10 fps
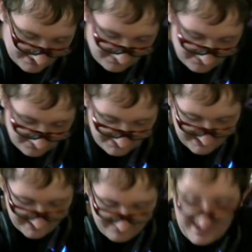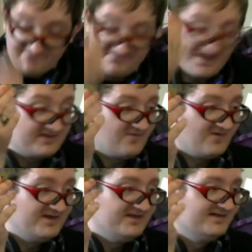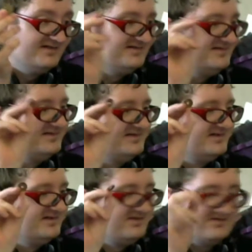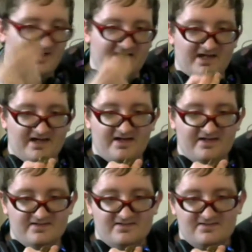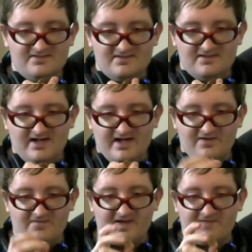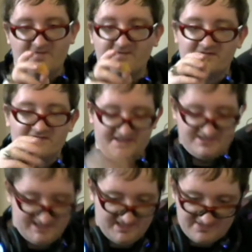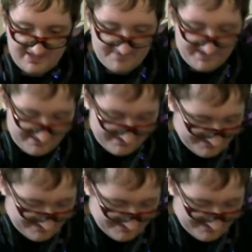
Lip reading: who uses a 5 yen coin to like I don't know if like focus like chi or something.